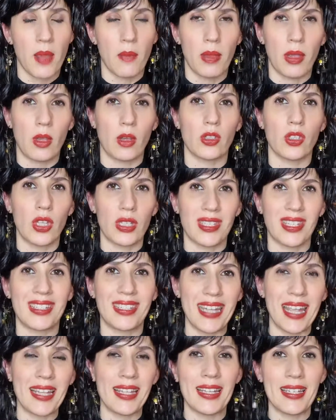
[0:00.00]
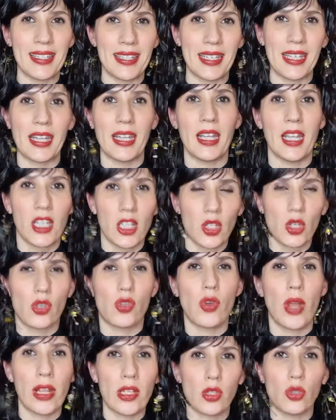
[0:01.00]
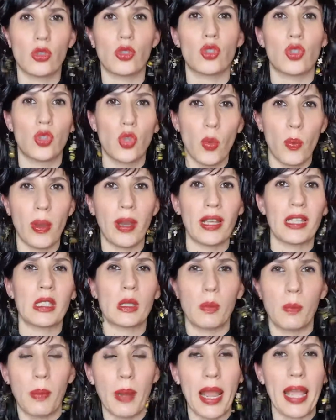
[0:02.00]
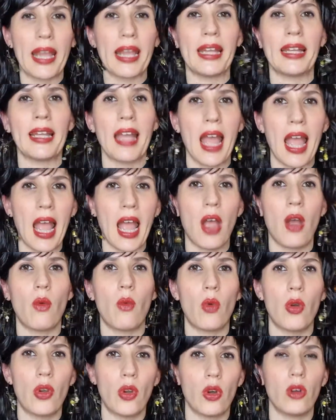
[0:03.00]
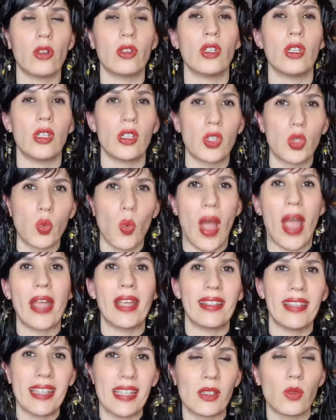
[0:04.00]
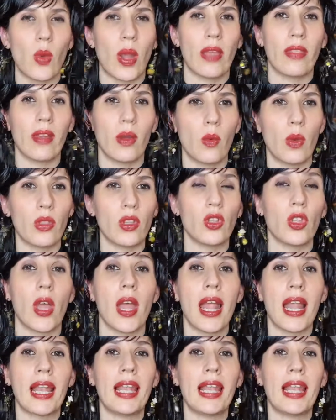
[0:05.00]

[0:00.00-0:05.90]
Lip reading: Because there's a tendency to try to super explain our audience why this, why that, why the other.